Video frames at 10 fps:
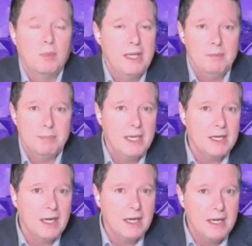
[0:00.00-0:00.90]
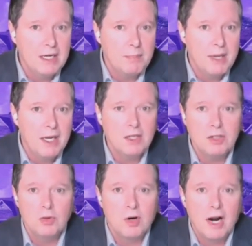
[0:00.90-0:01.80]
We be it an independent
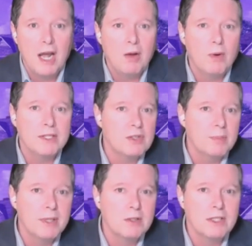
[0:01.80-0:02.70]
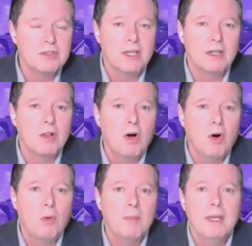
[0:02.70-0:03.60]
URI wants to build our single
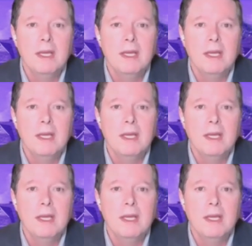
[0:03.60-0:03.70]
home,